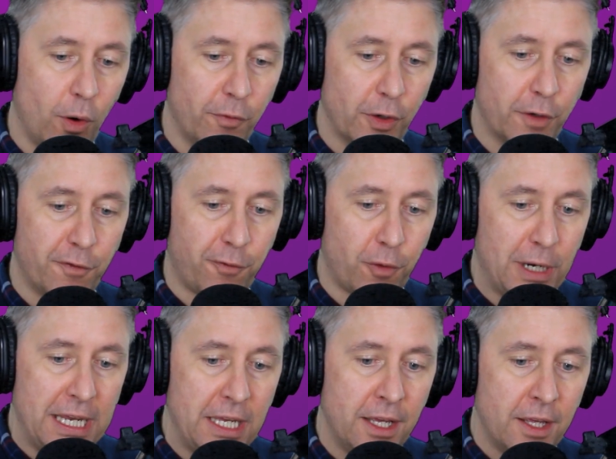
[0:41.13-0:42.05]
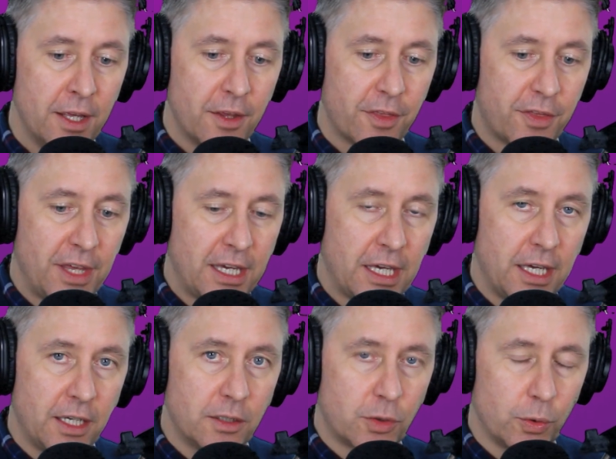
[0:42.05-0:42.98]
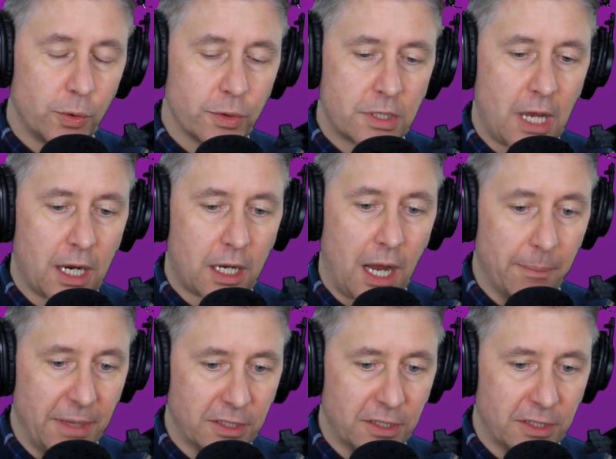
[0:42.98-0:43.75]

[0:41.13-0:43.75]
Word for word: over at freethinkingtools.com.